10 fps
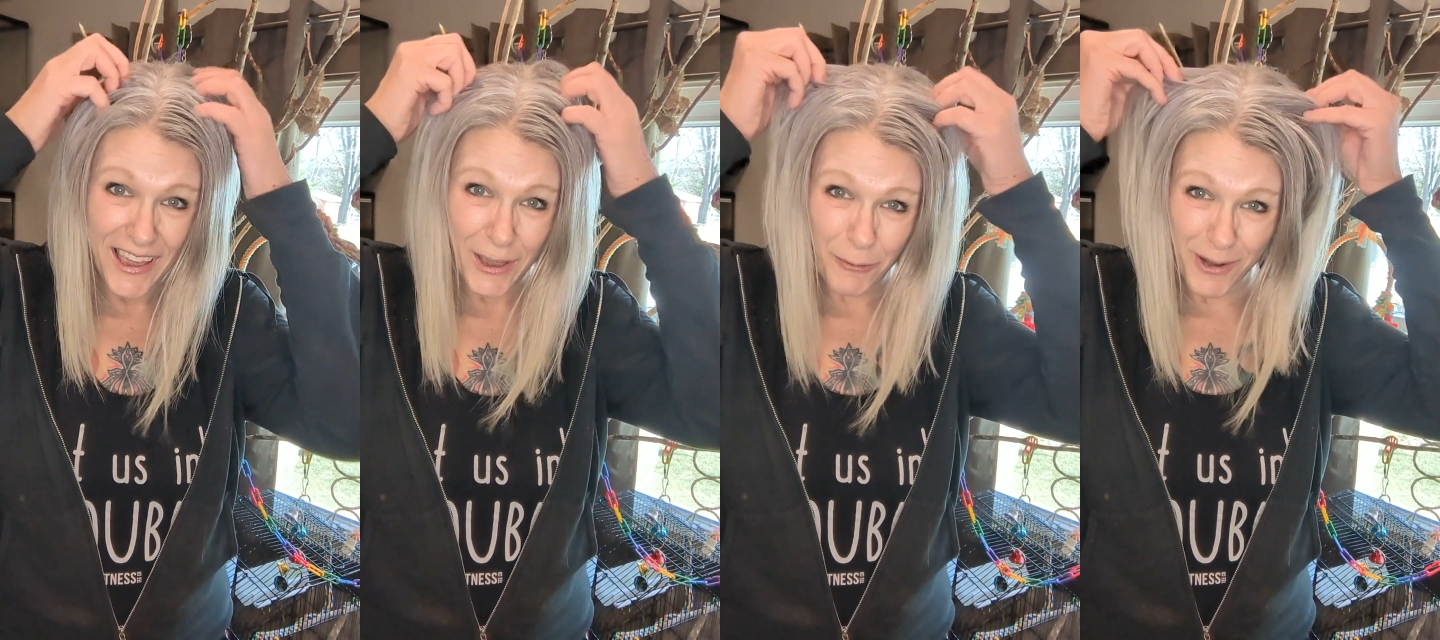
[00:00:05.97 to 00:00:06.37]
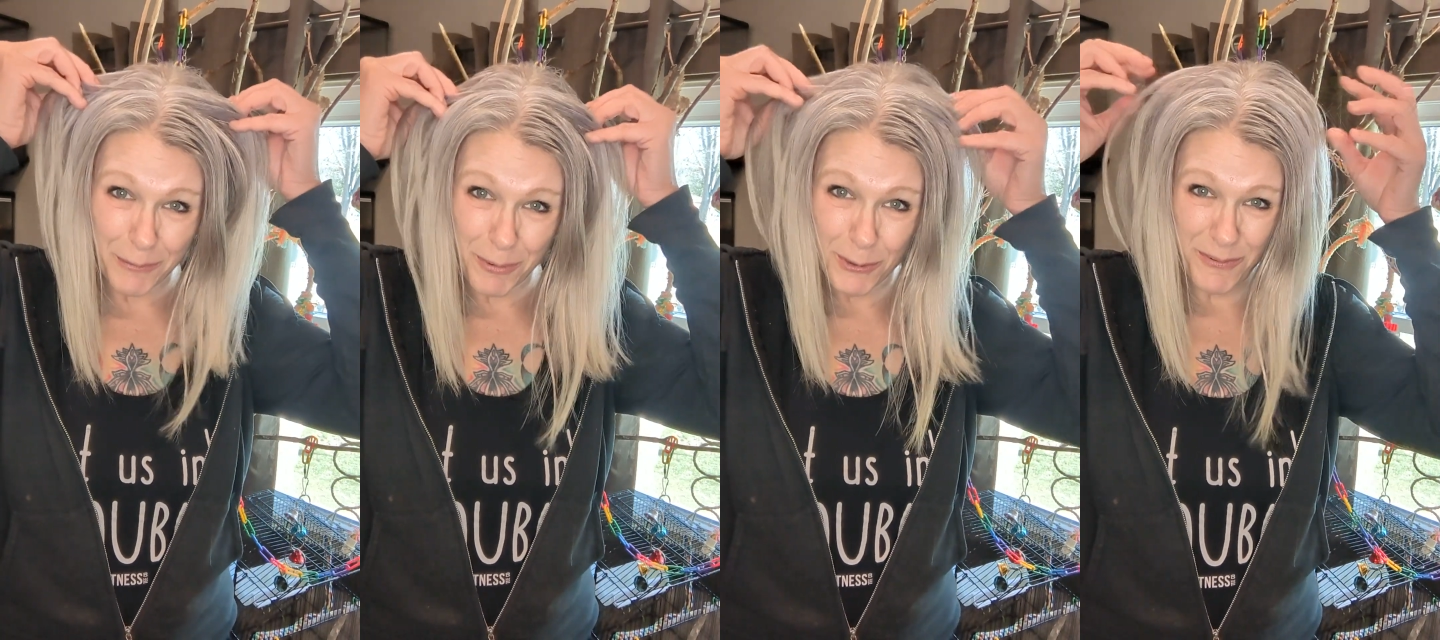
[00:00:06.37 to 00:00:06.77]
I want to
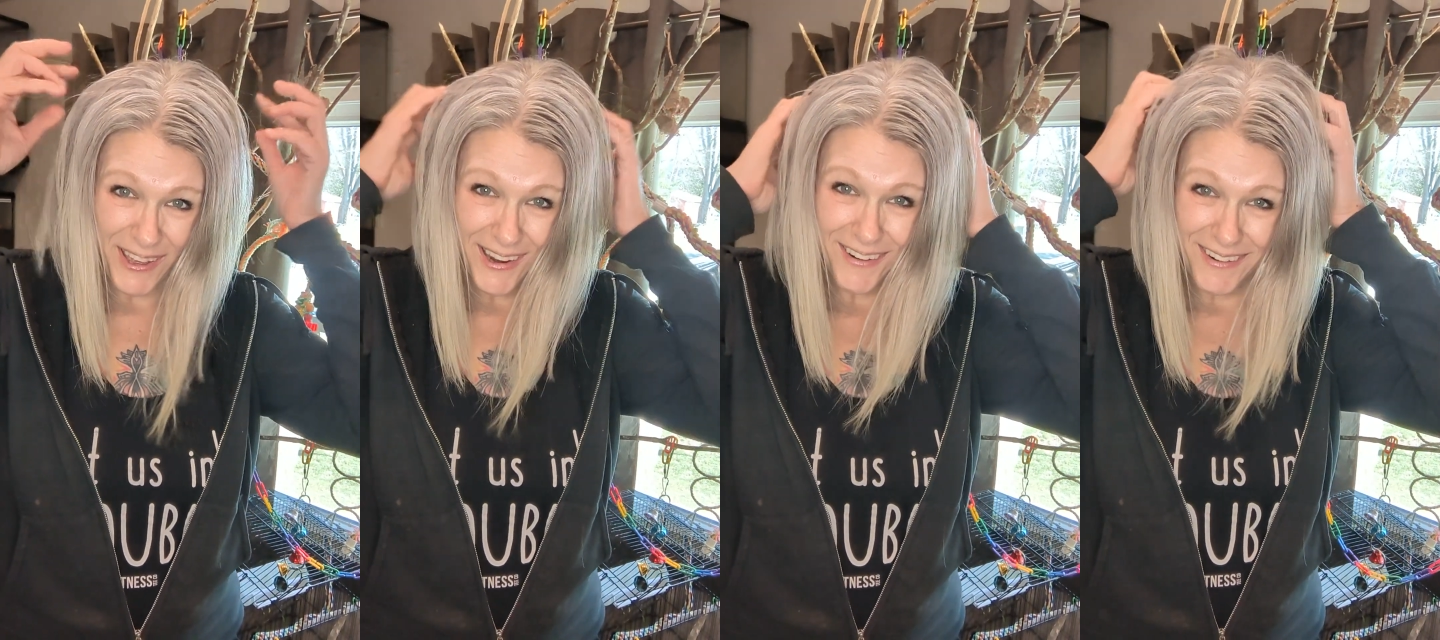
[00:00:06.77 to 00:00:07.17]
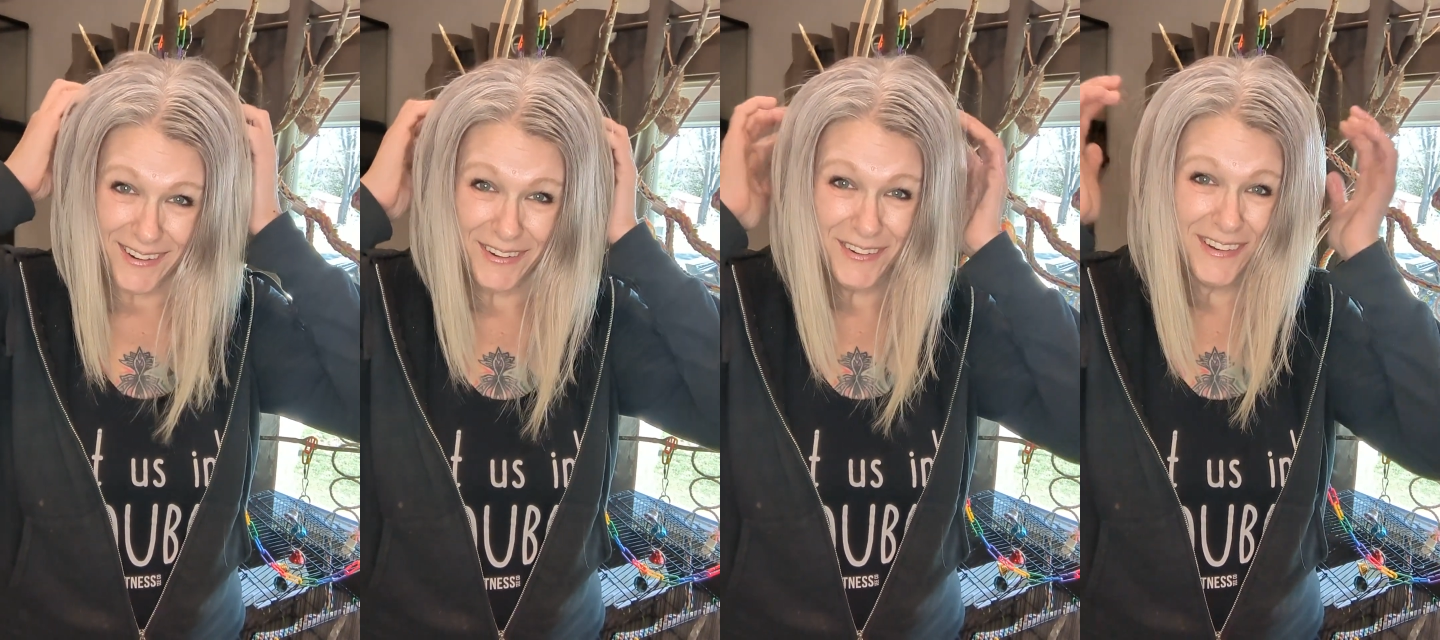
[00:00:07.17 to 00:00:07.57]
pull my hair
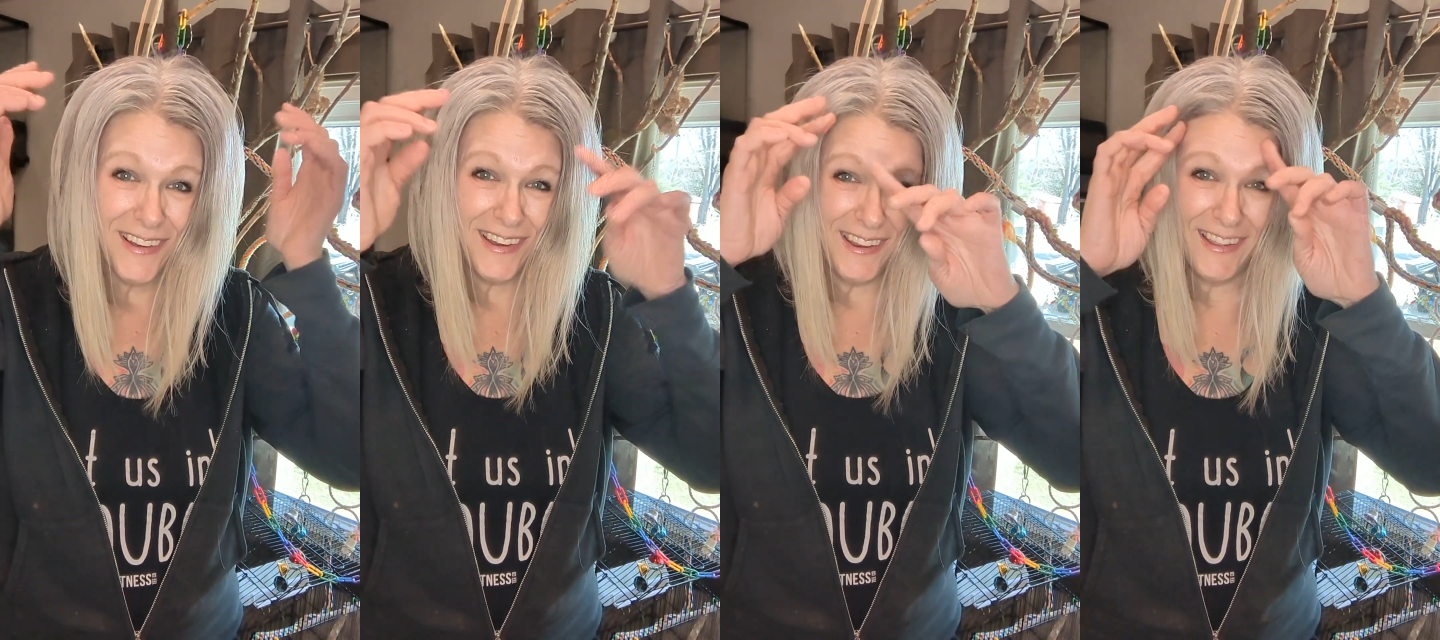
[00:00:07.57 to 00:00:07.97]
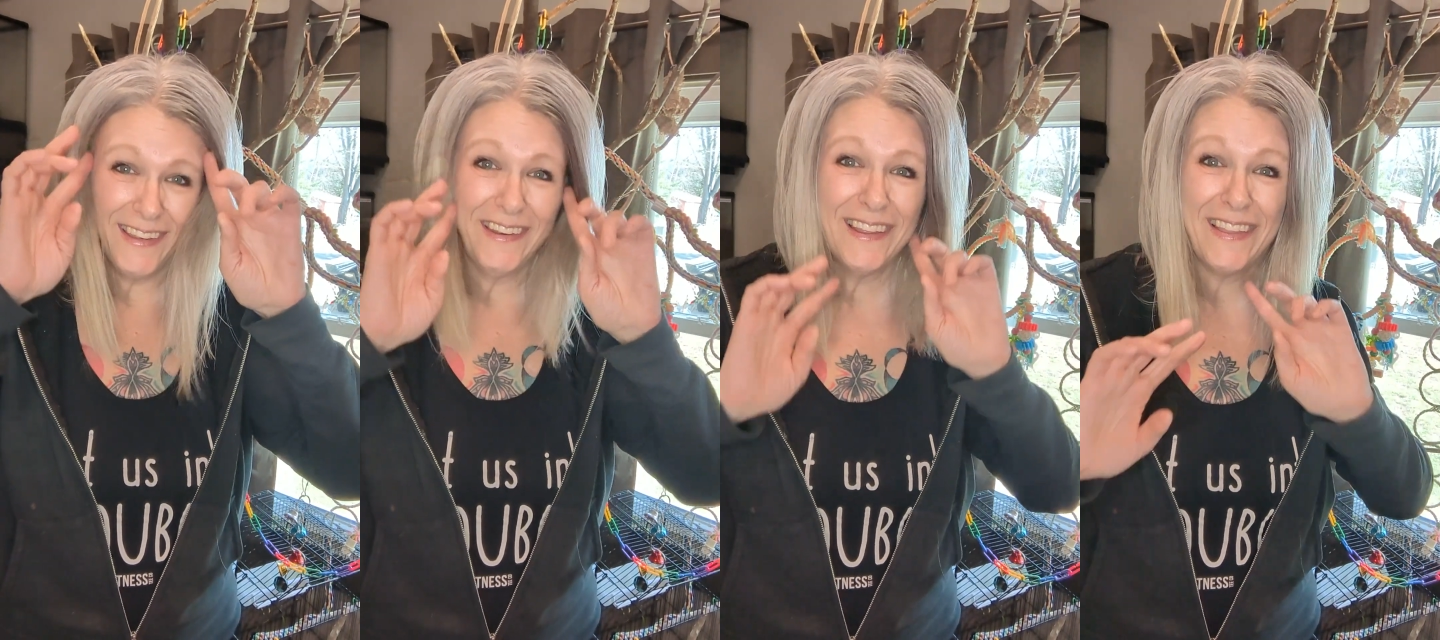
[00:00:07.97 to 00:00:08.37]
out
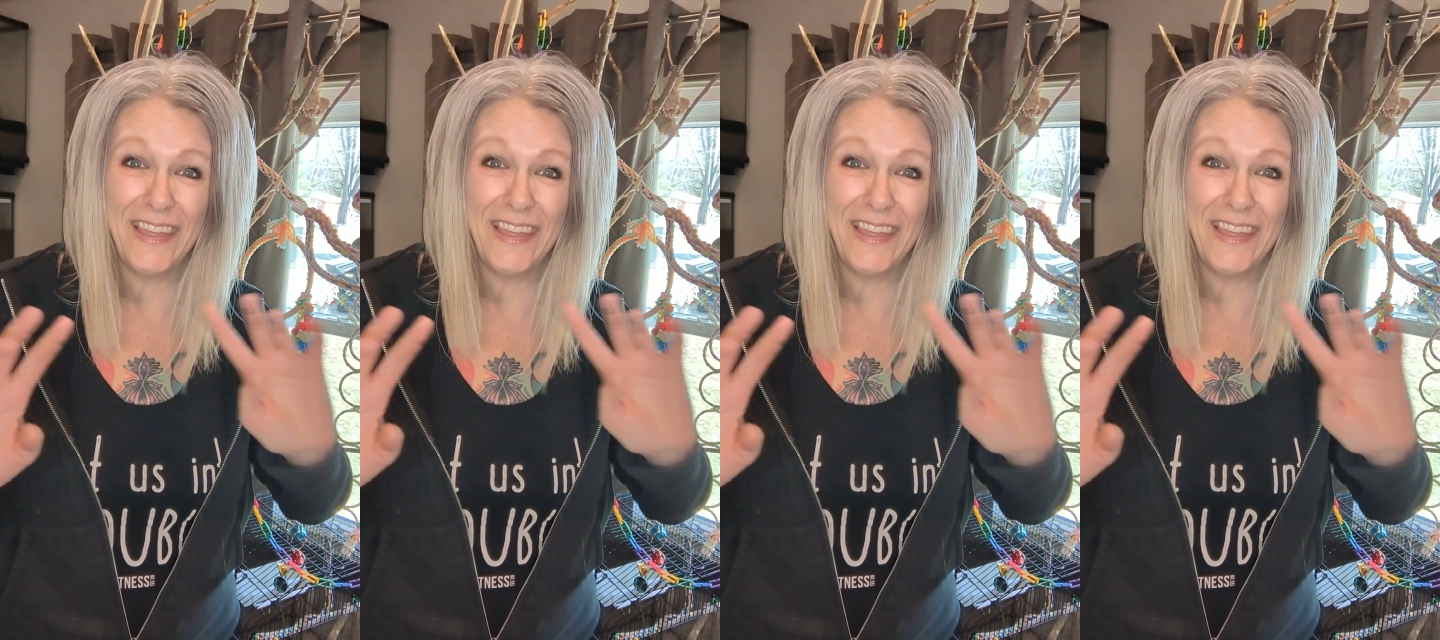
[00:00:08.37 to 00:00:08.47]
and